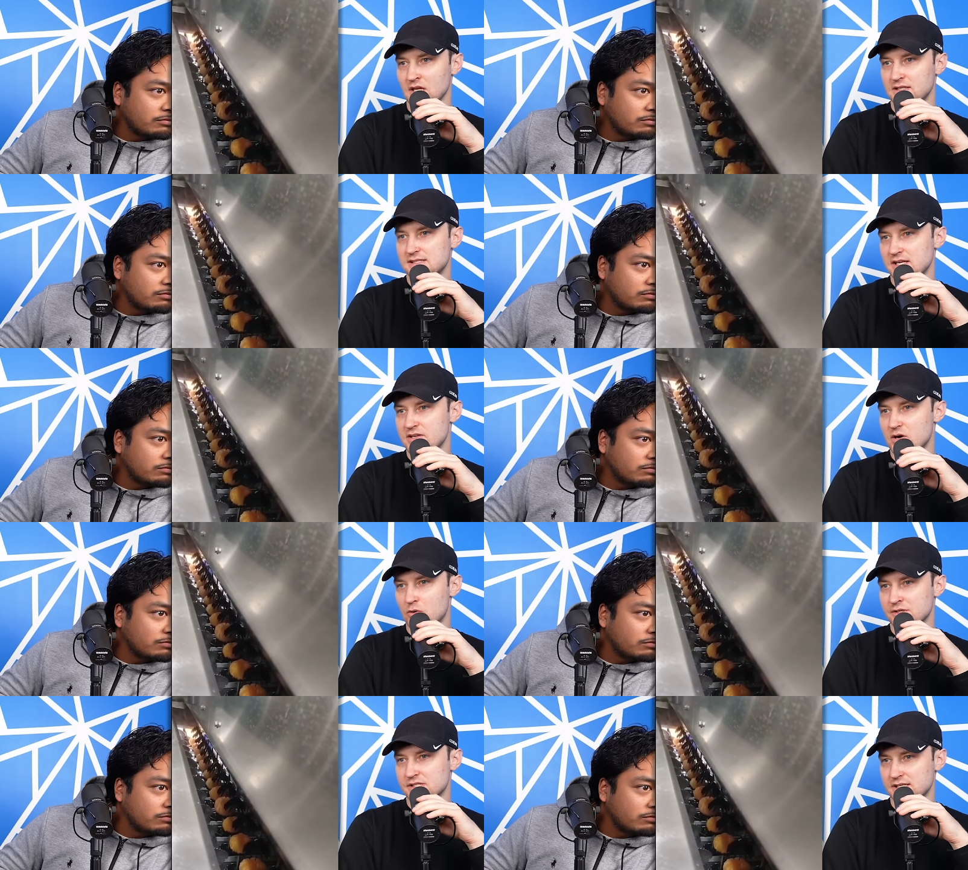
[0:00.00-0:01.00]
Speaker 1: That's how you get
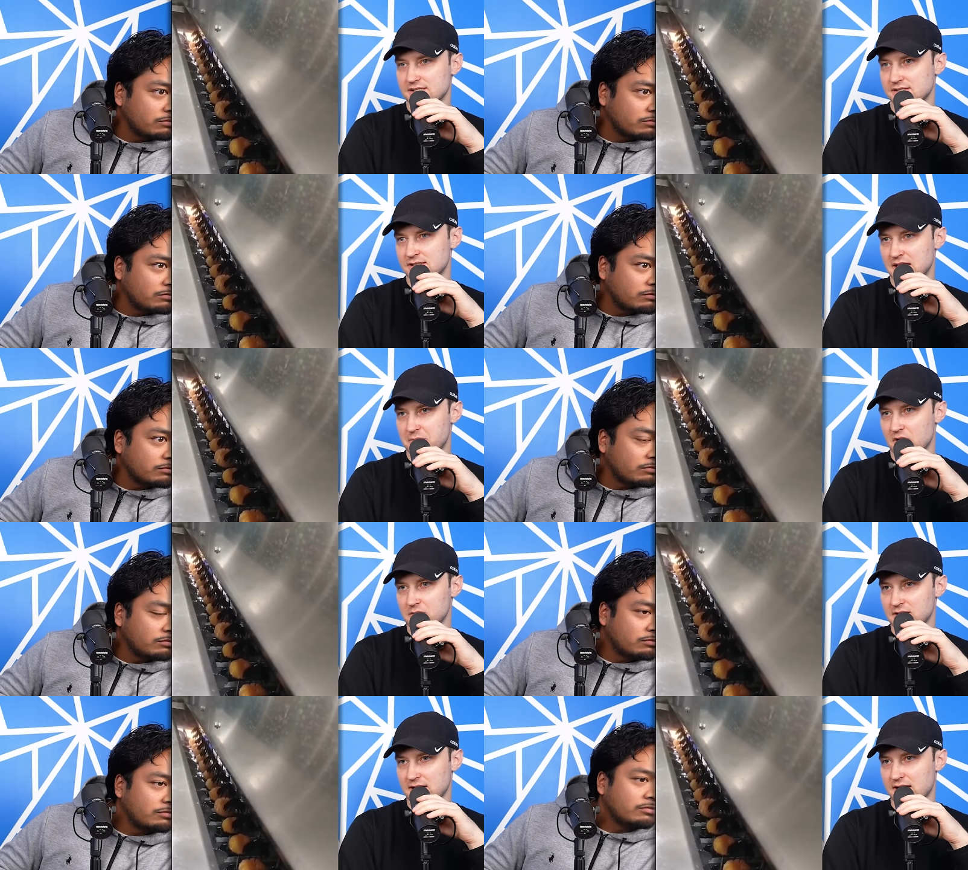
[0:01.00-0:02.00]
orange slices in like
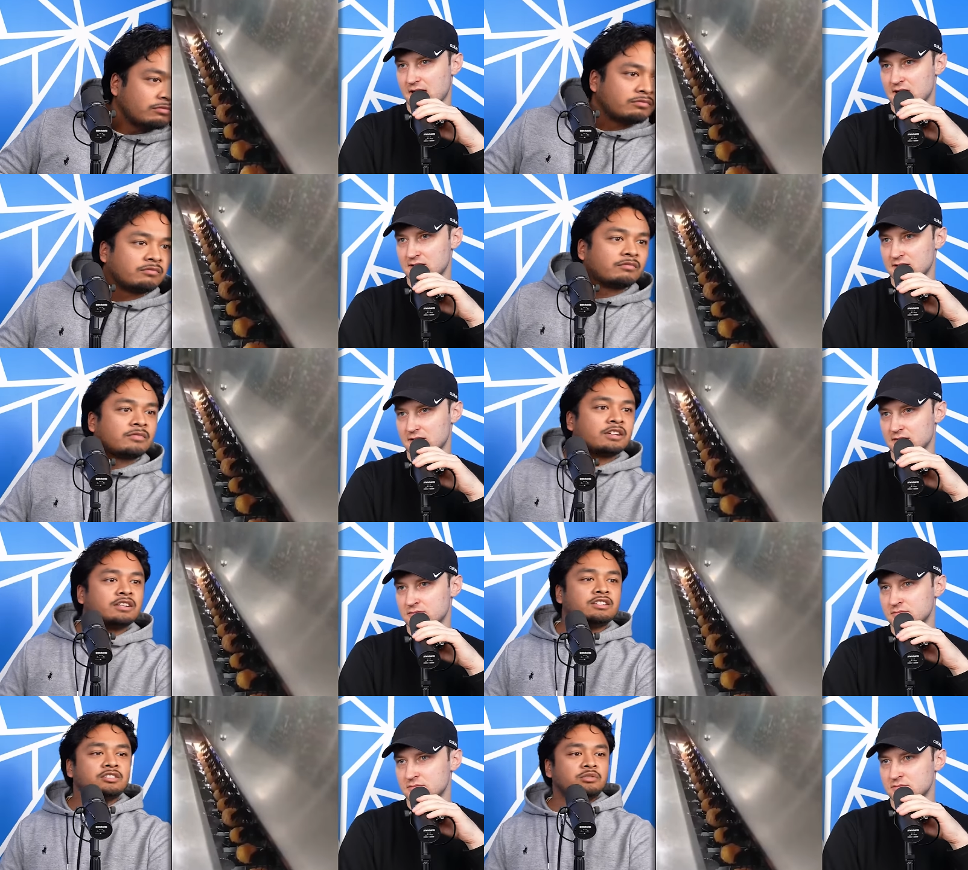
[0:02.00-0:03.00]
probably like a can, you know?
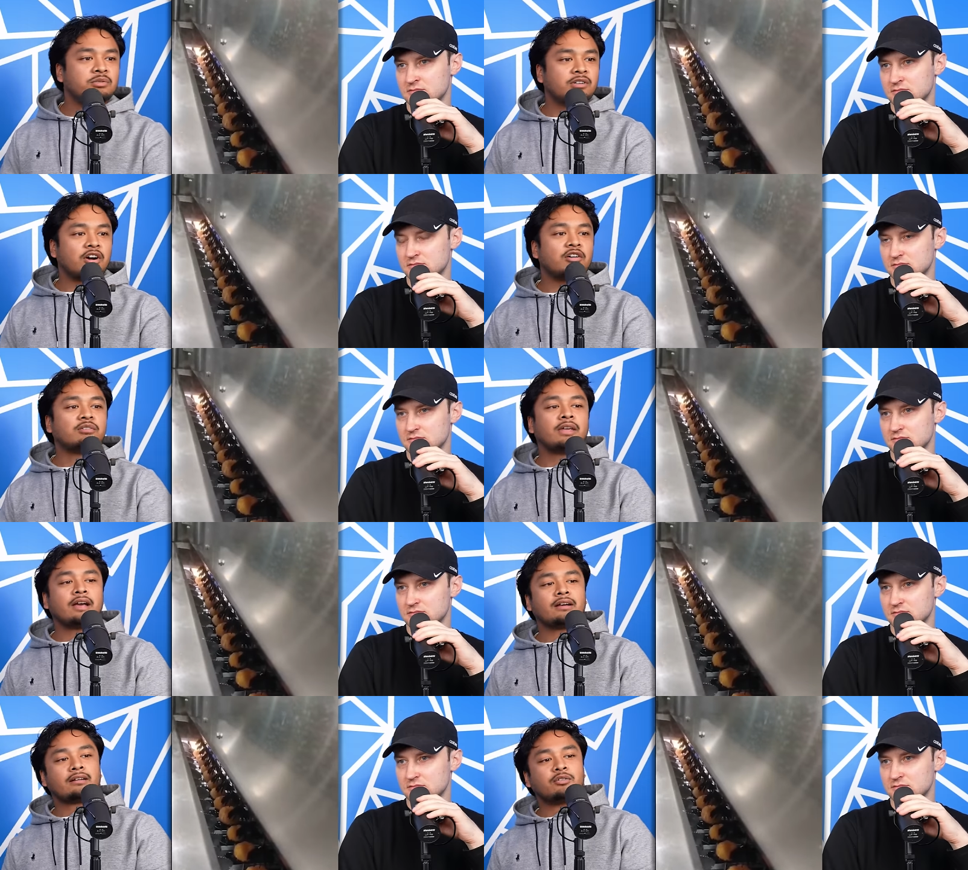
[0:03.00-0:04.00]
Dude, who? Oh
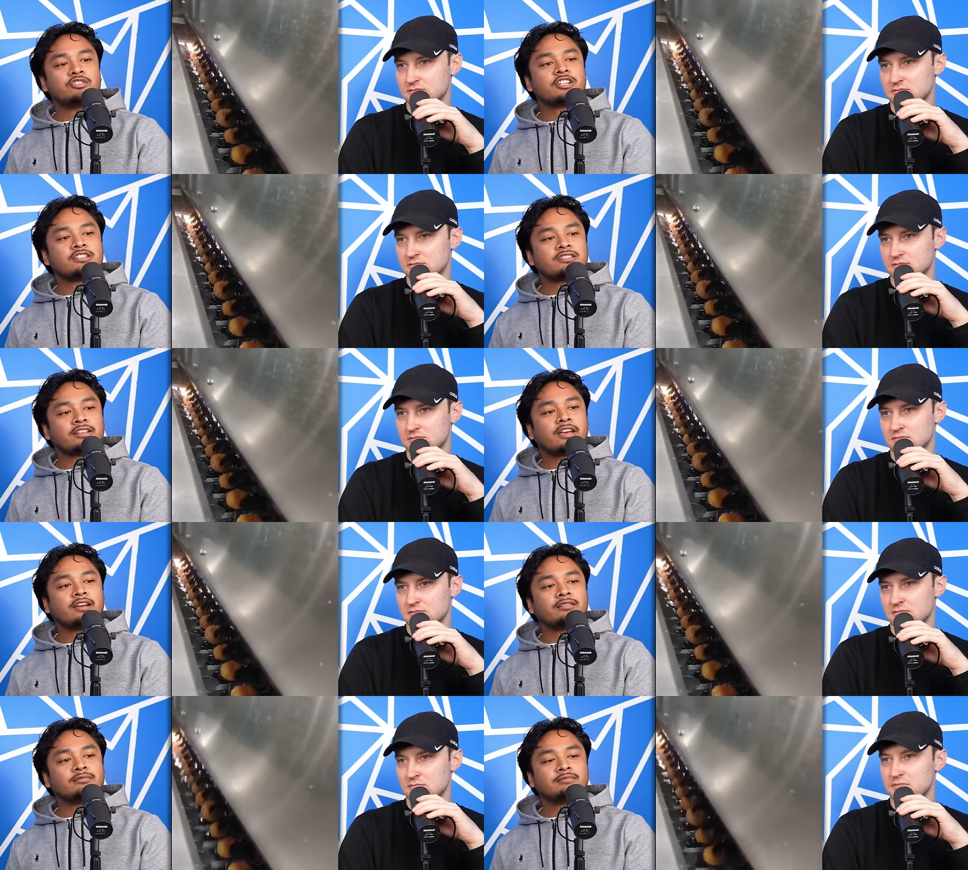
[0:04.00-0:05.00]
yeah, orange slices in a
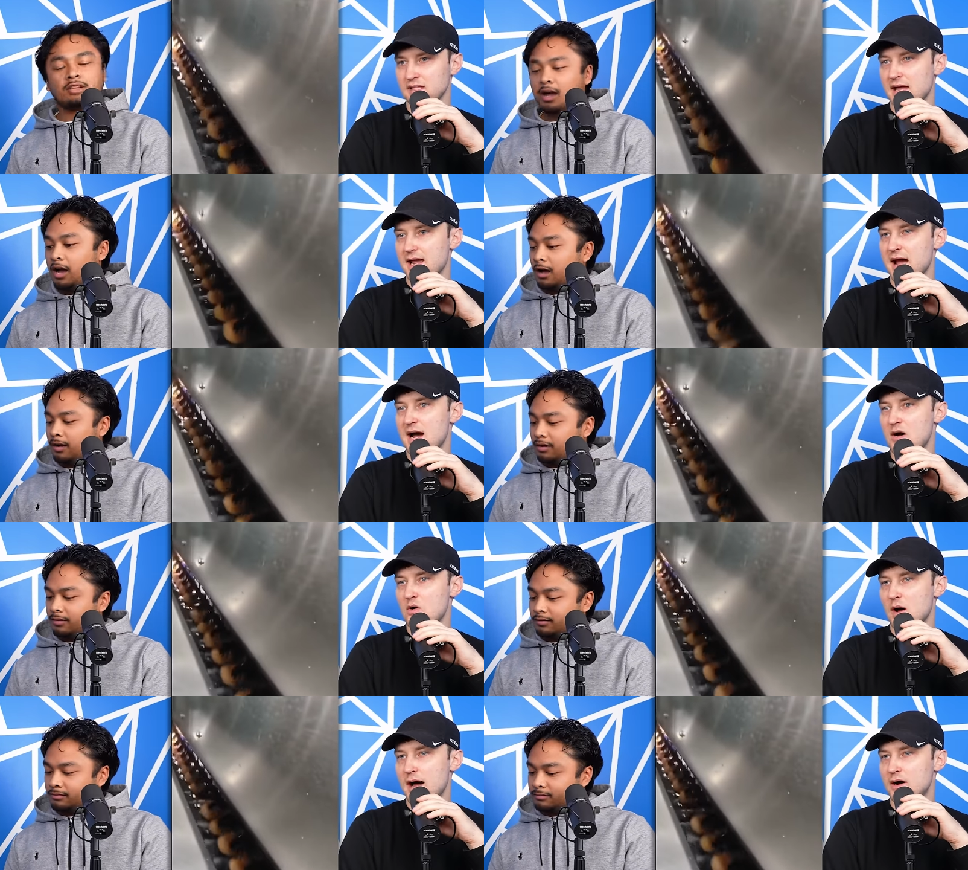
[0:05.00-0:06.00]
can. But like,
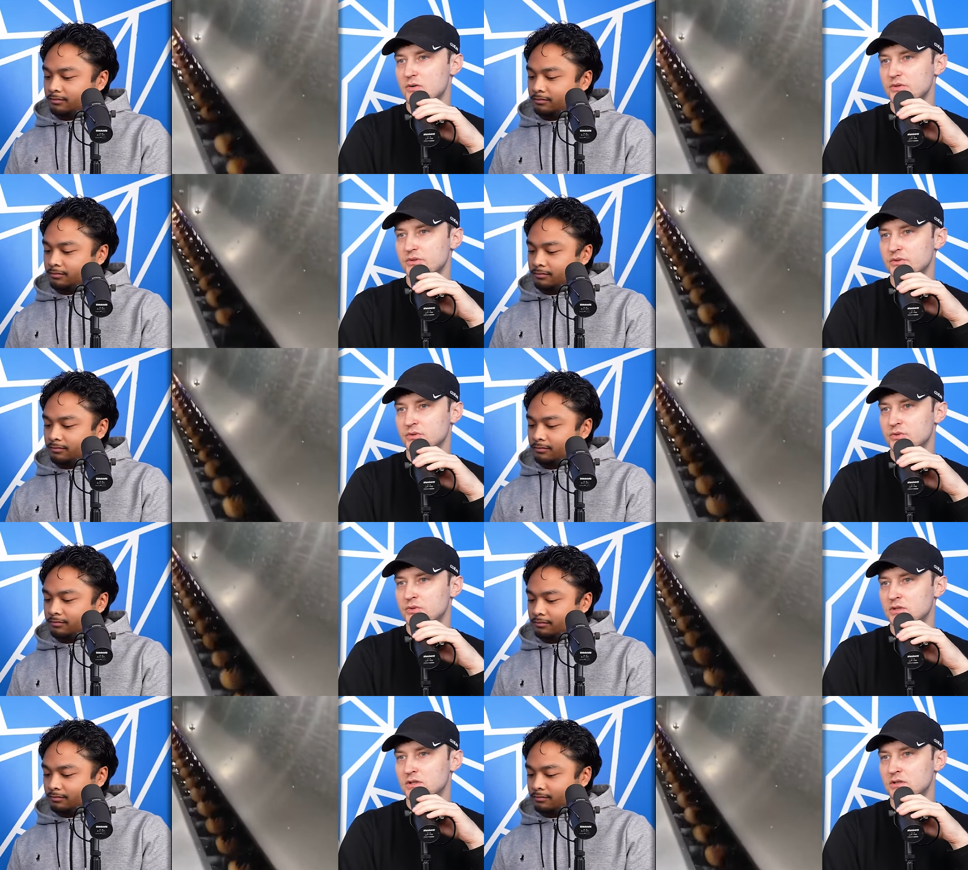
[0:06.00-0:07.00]
how how do
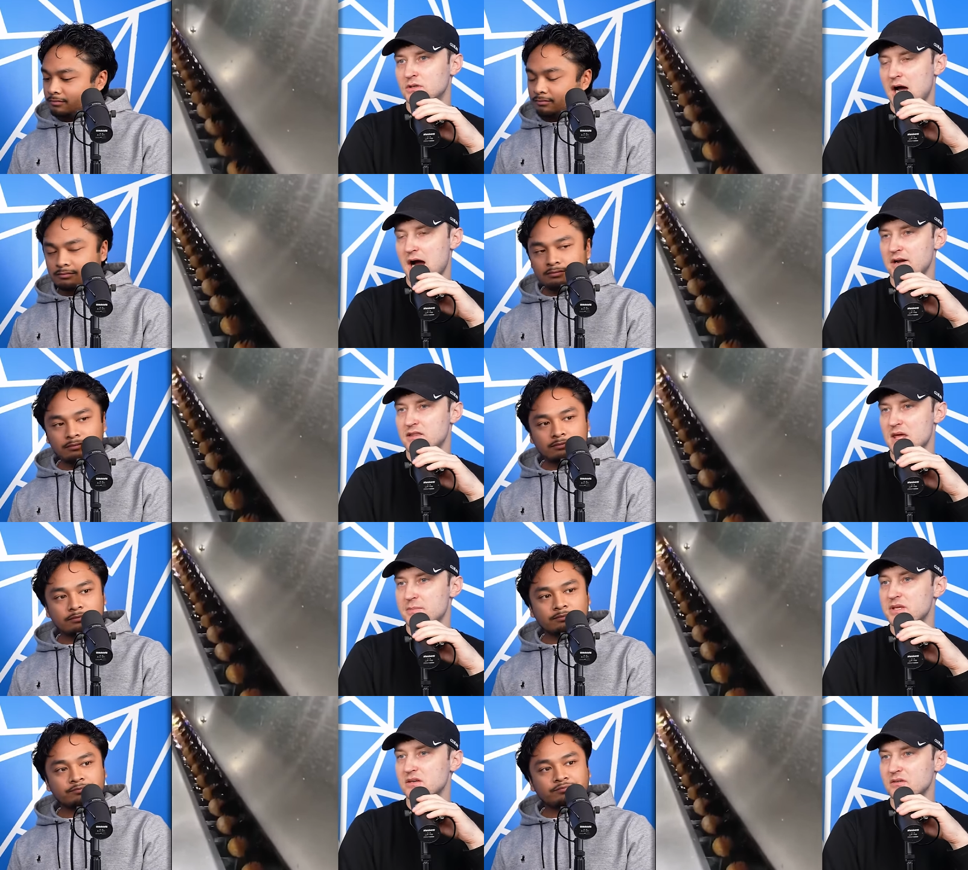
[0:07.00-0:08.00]
how did they
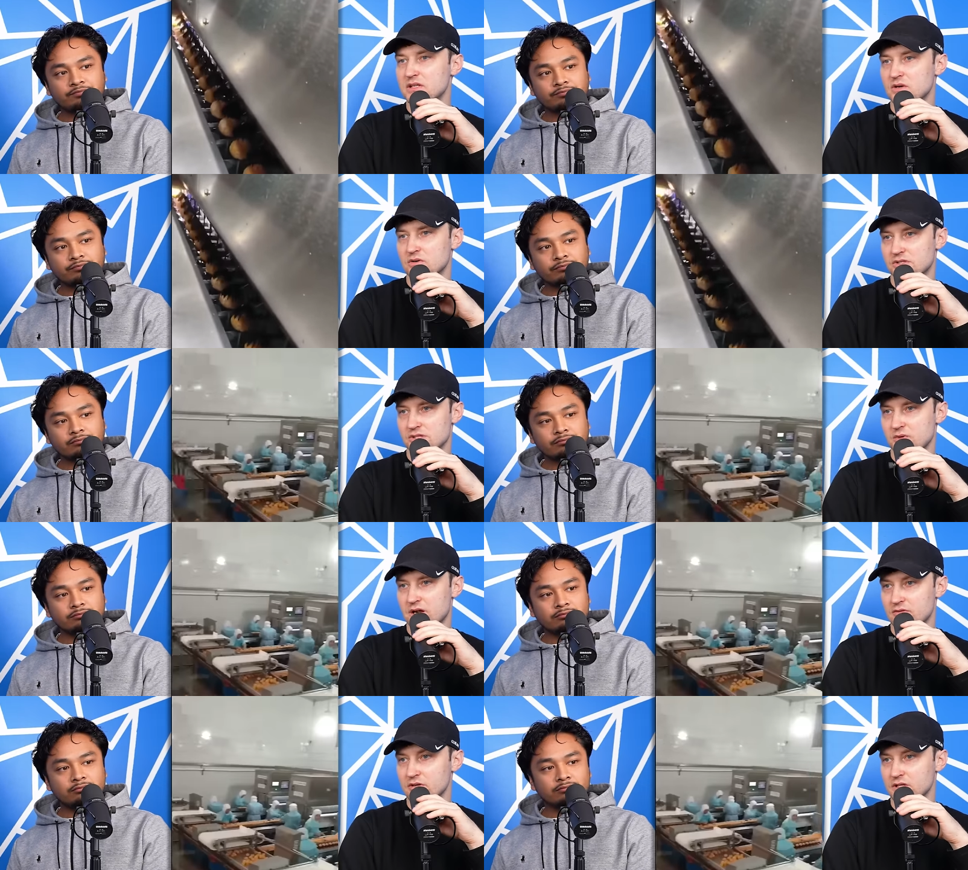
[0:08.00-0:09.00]
peel the orange is what
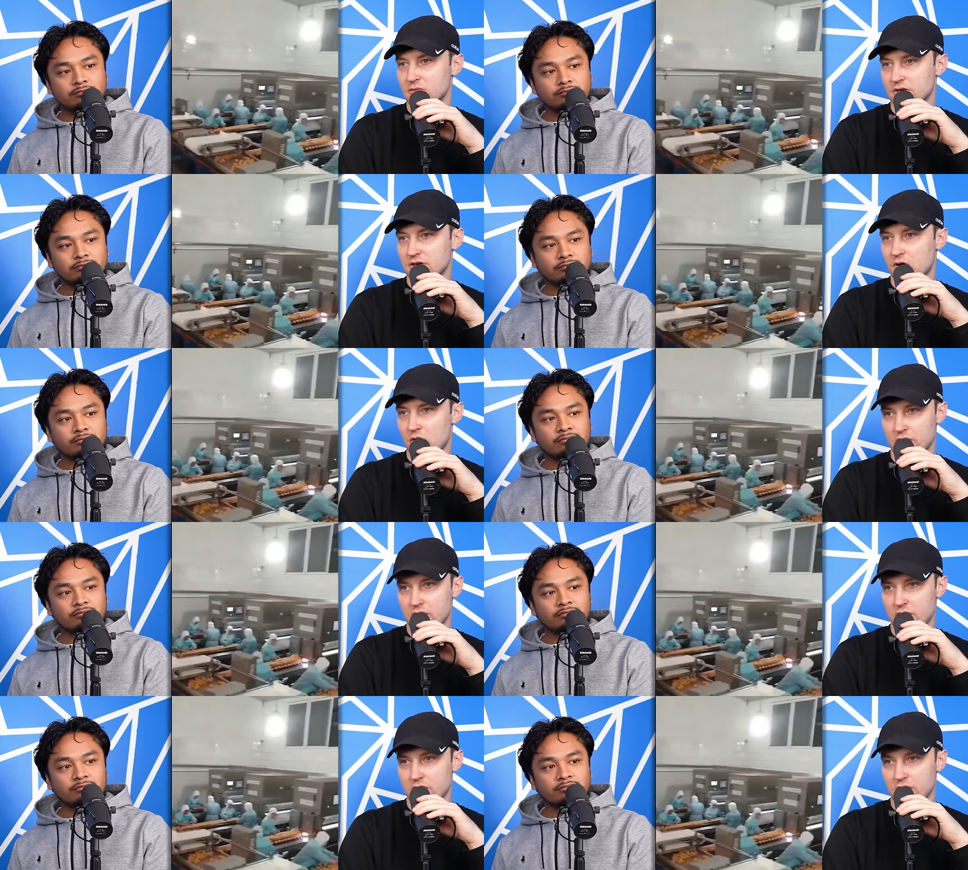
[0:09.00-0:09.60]
I really want to know. Oh,